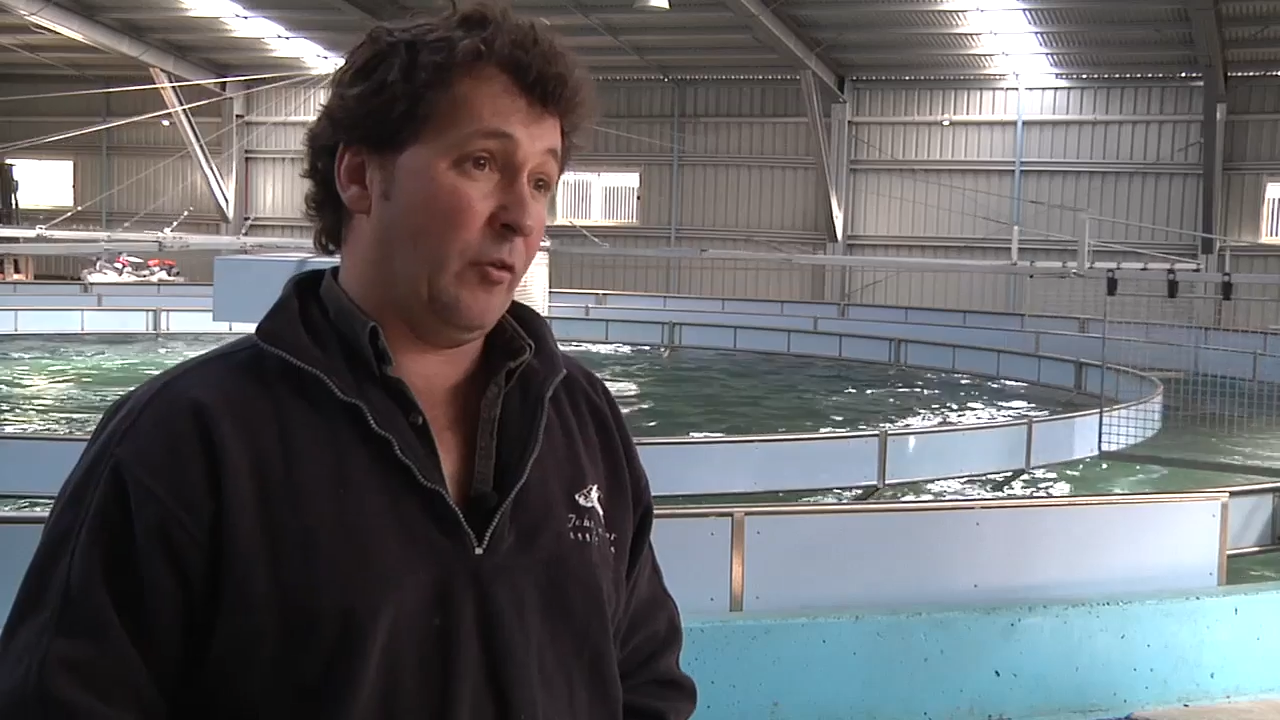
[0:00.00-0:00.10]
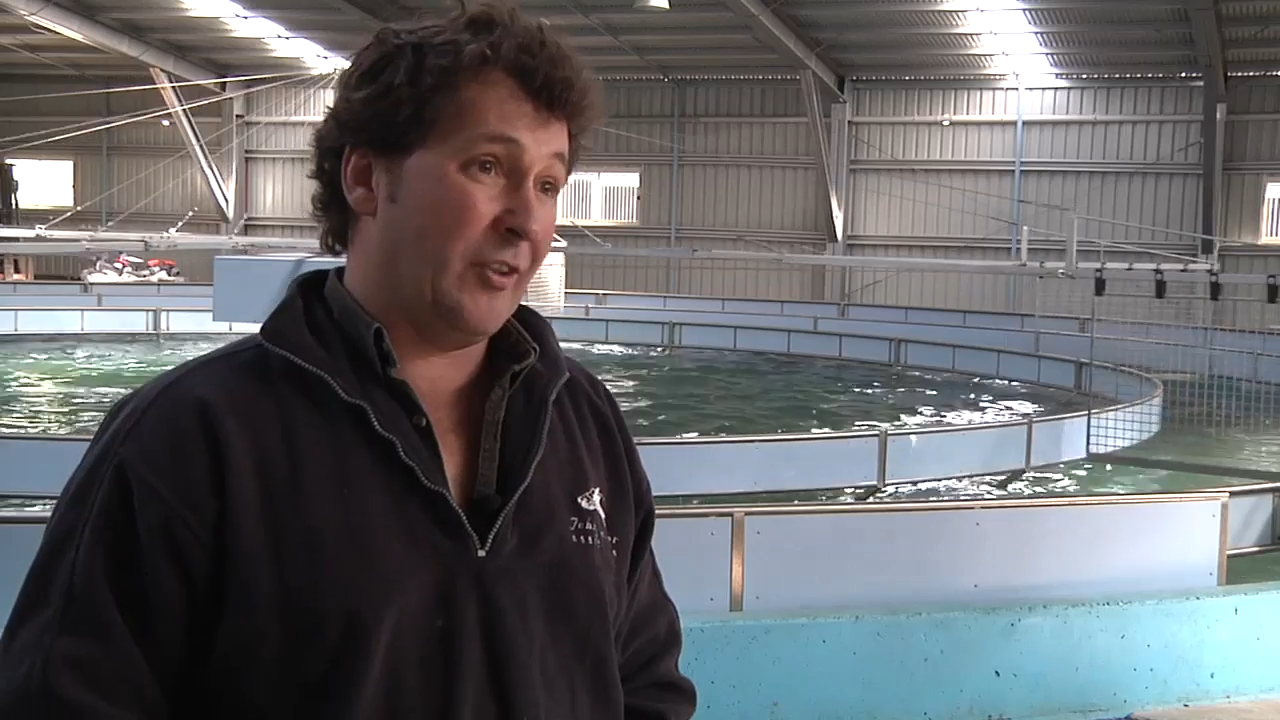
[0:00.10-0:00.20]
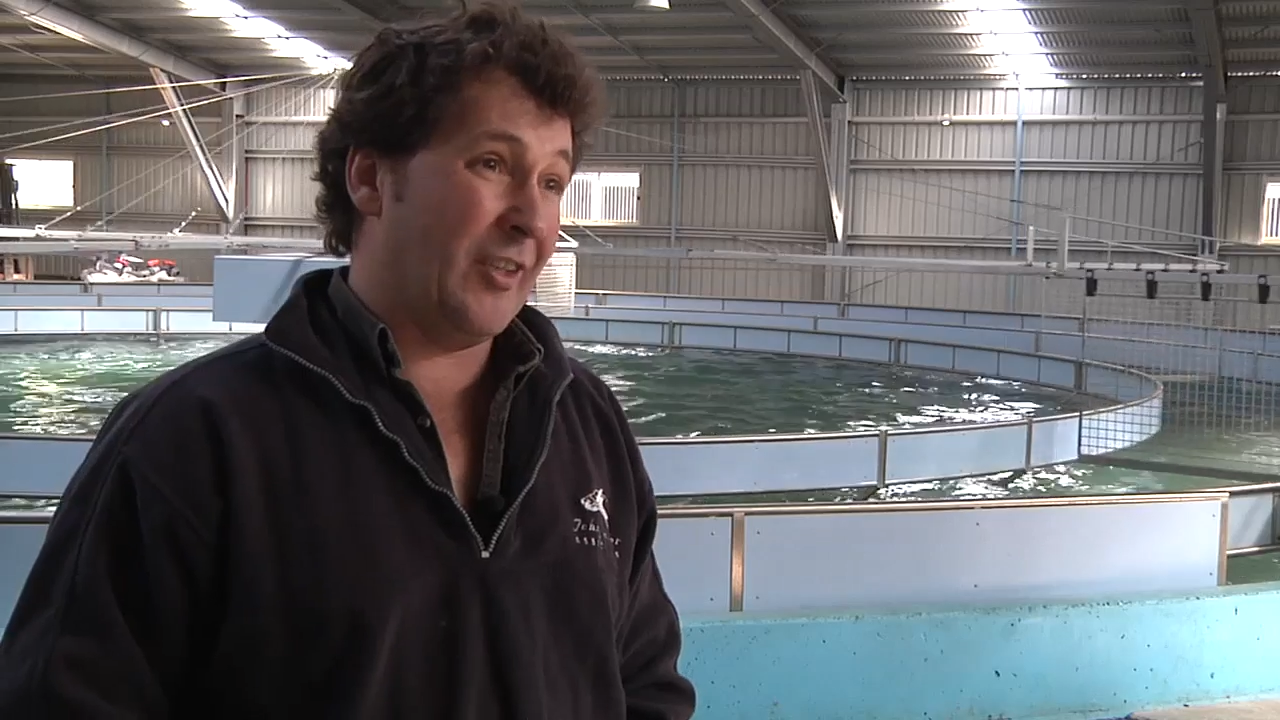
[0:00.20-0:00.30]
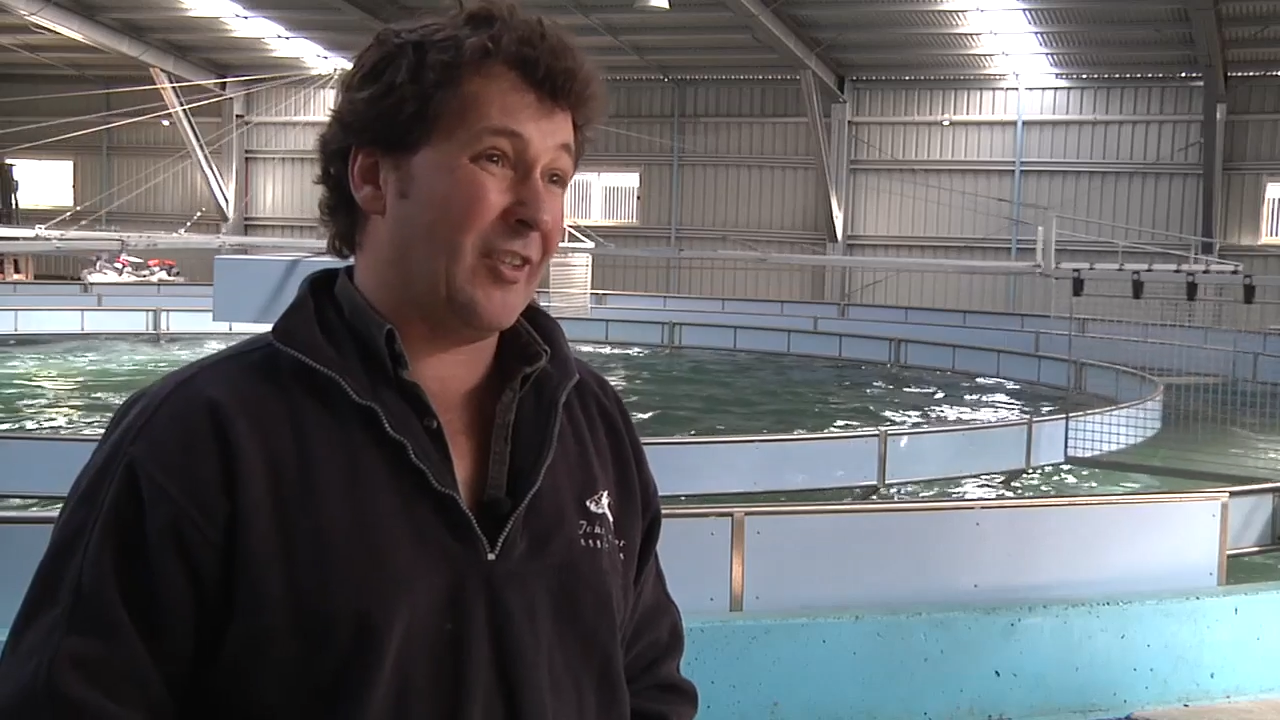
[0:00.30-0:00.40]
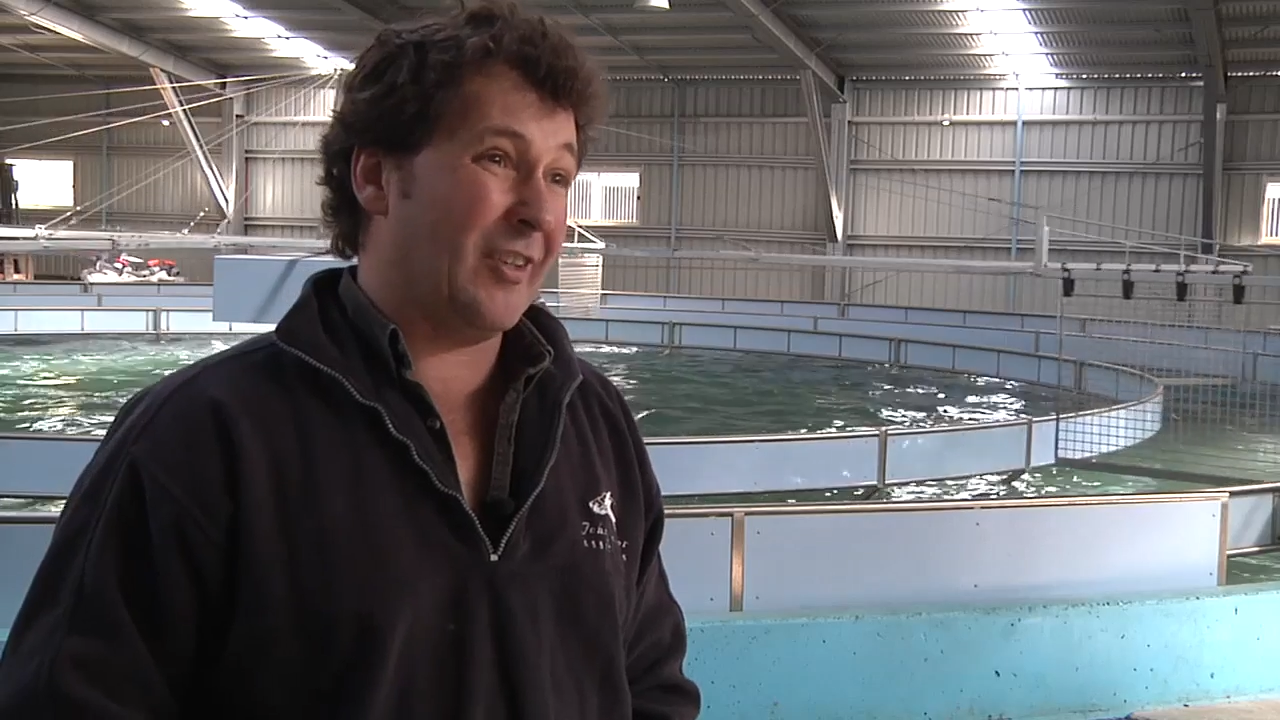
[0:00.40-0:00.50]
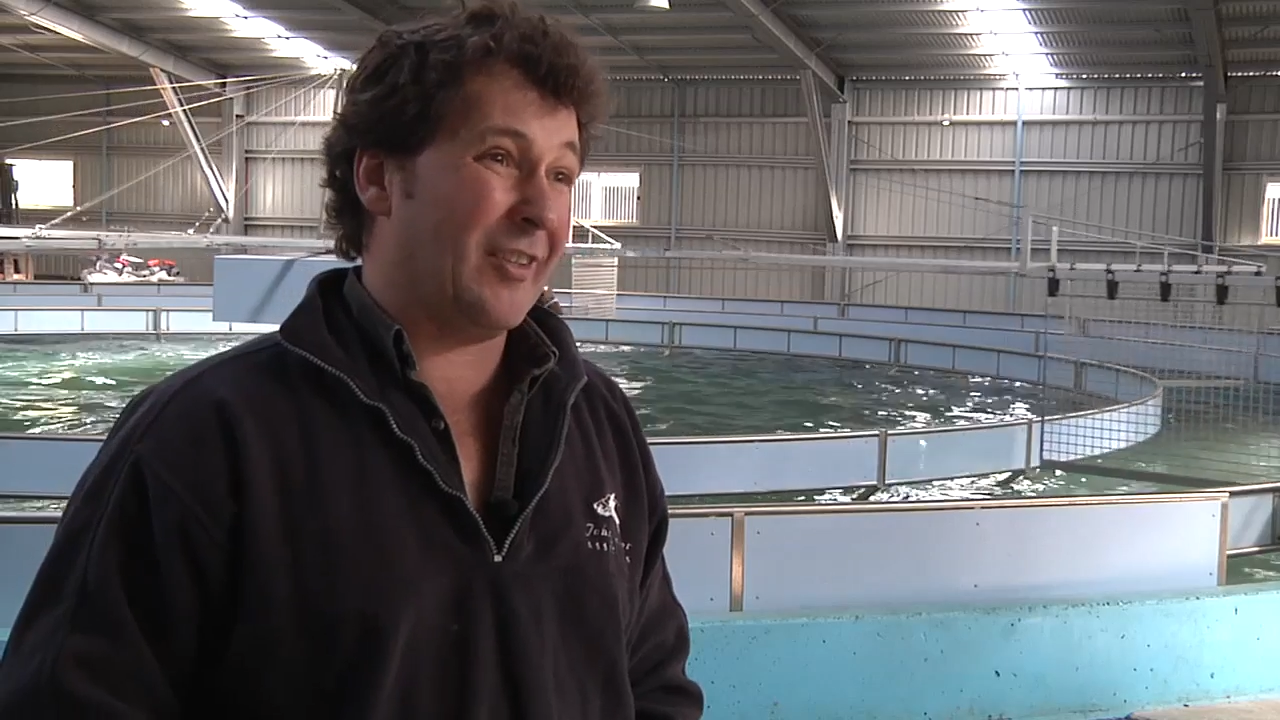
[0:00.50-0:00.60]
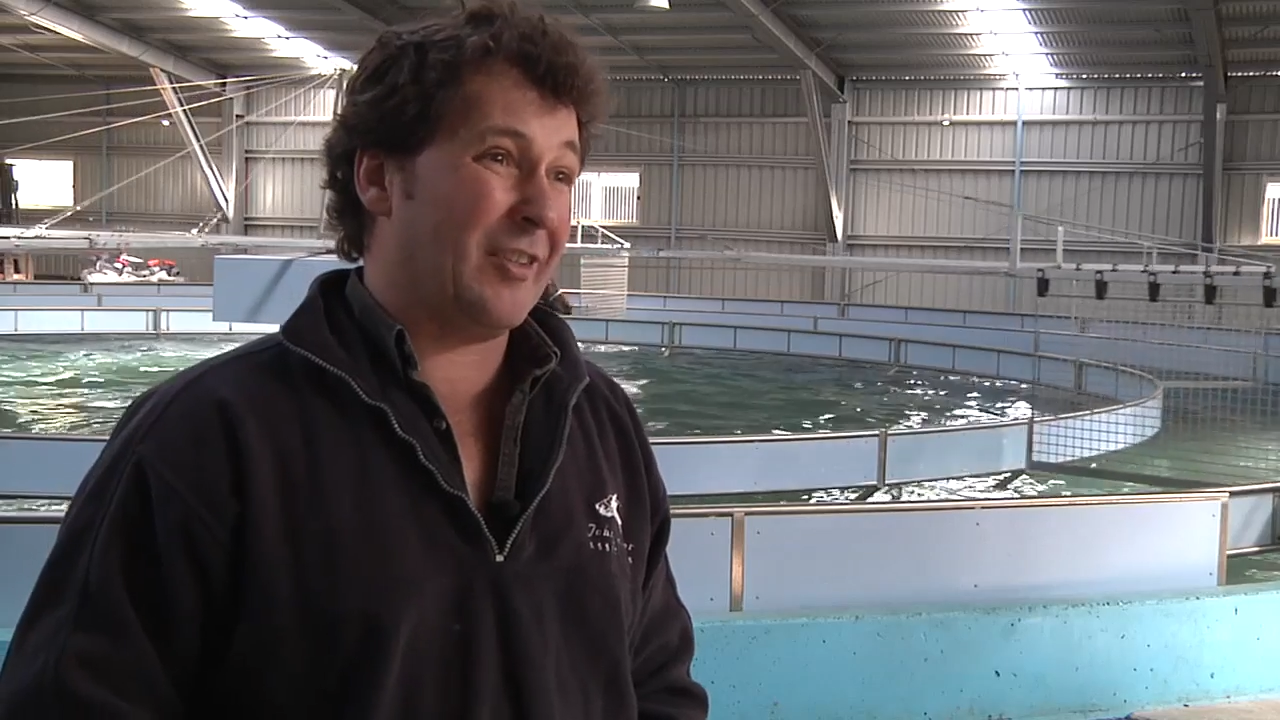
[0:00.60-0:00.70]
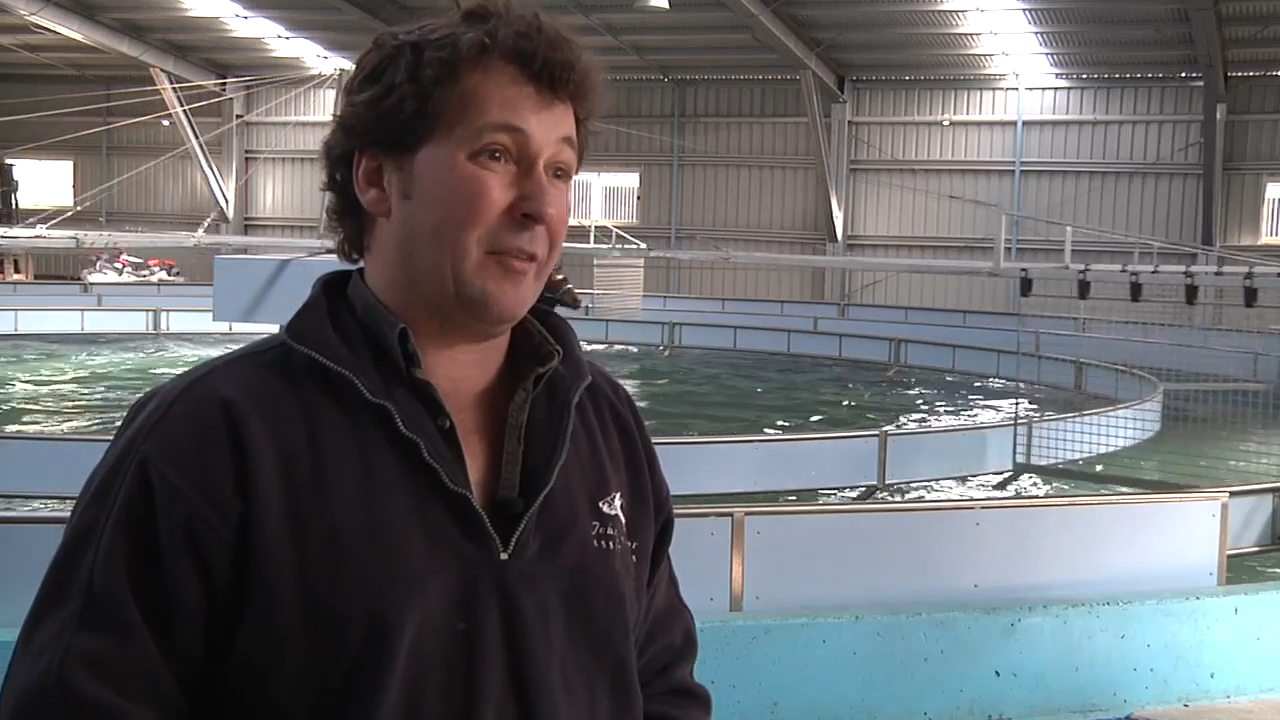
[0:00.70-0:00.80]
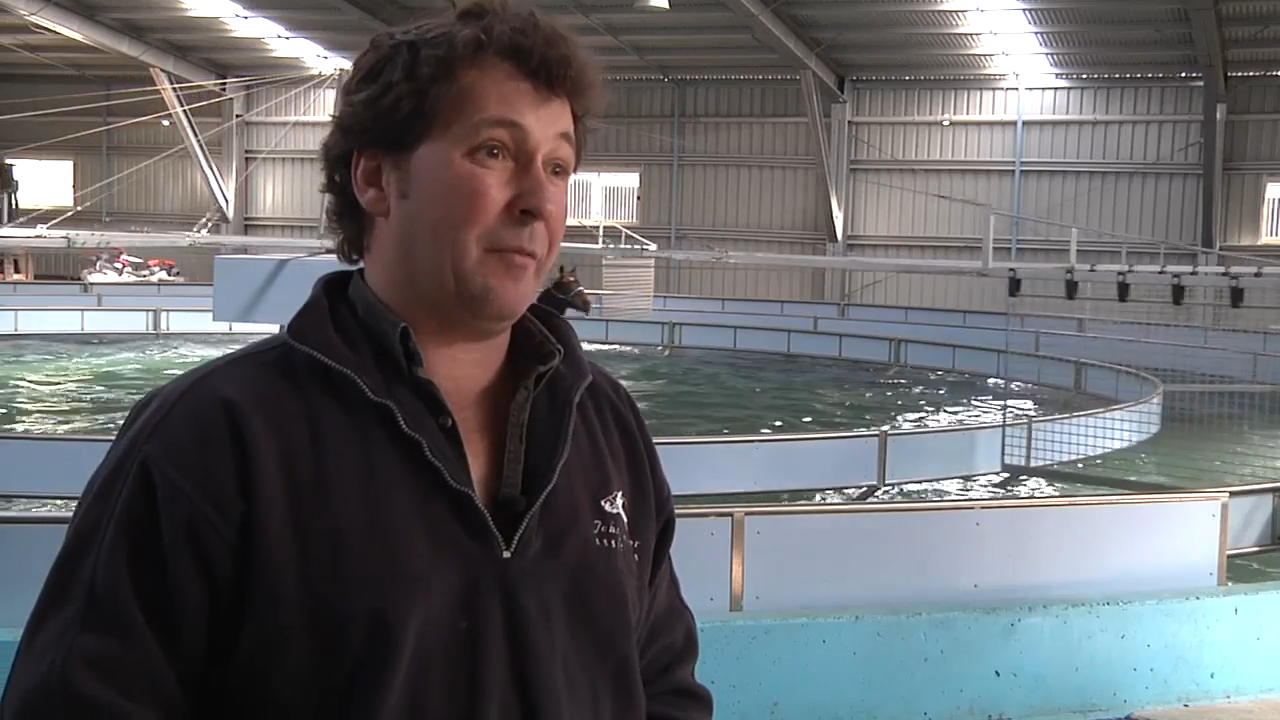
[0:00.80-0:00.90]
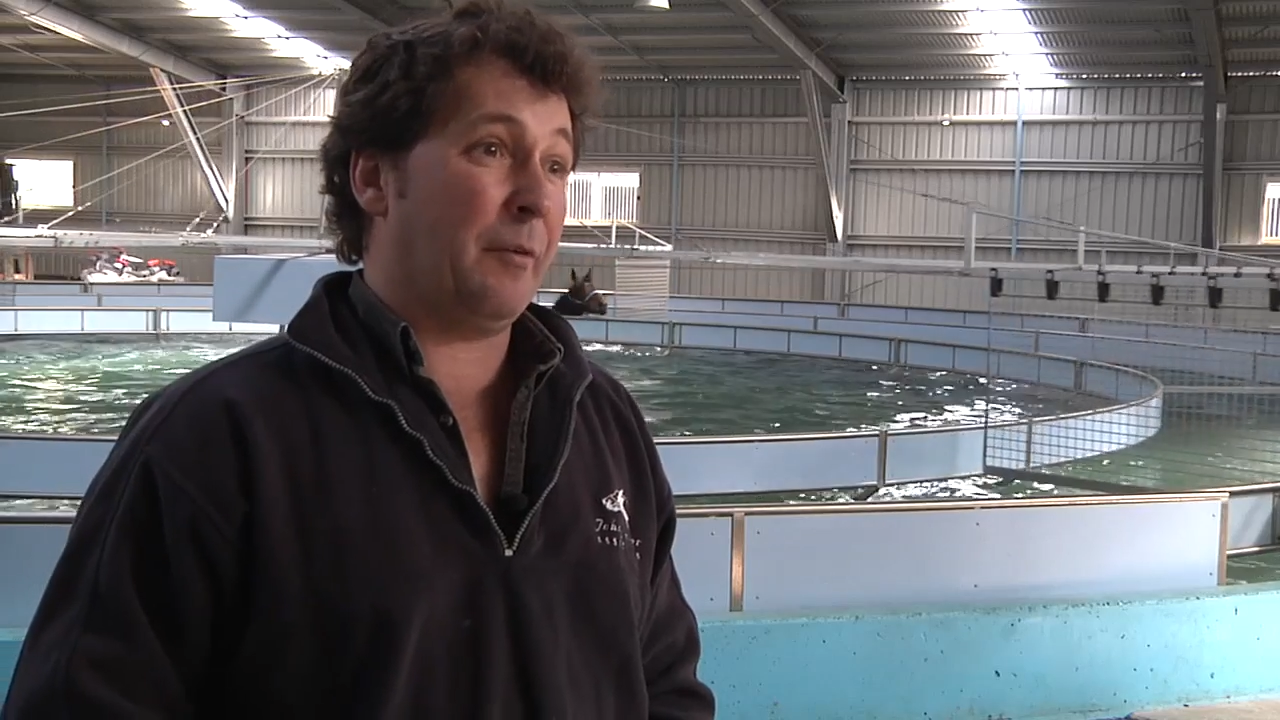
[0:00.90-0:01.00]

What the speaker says: resistance